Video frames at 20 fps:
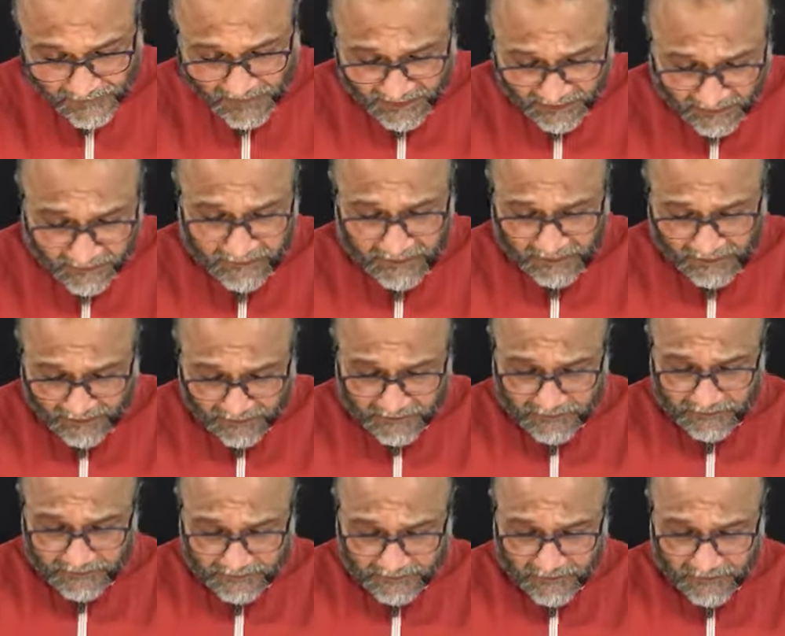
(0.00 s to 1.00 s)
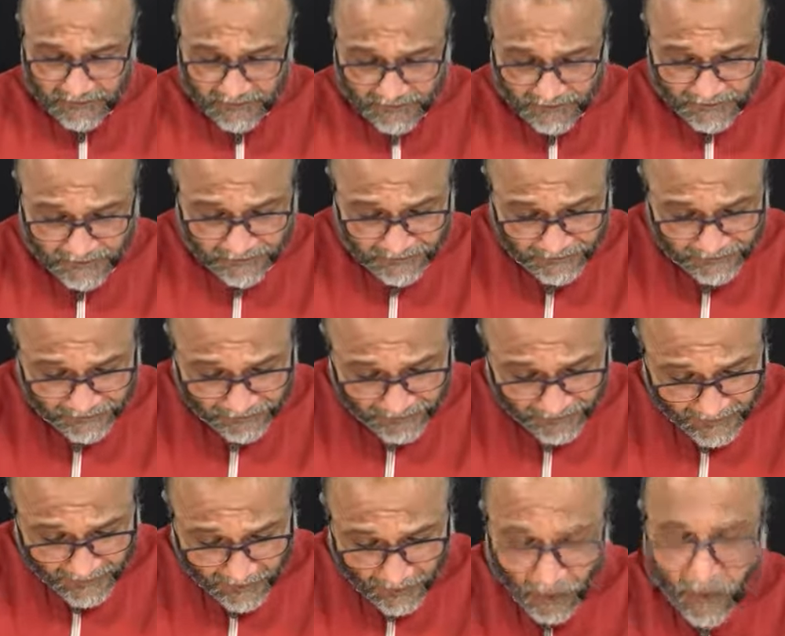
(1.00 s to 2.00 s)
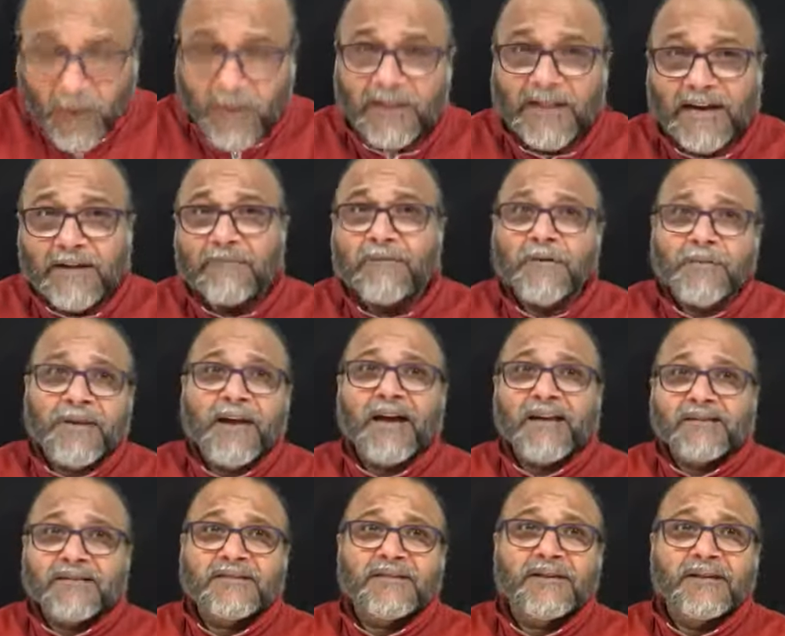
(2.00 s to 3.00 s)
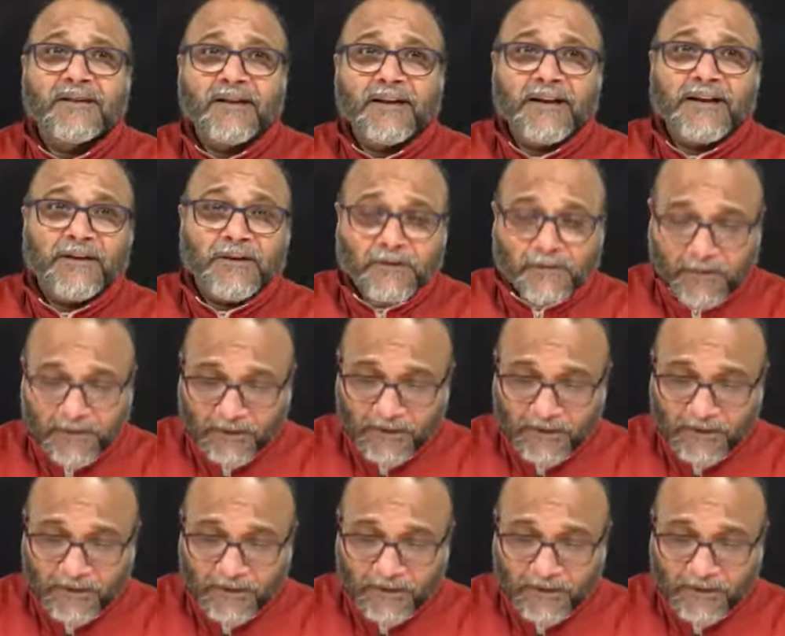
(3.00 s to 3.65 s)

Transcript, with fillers: Anyway, all that will be answered later on.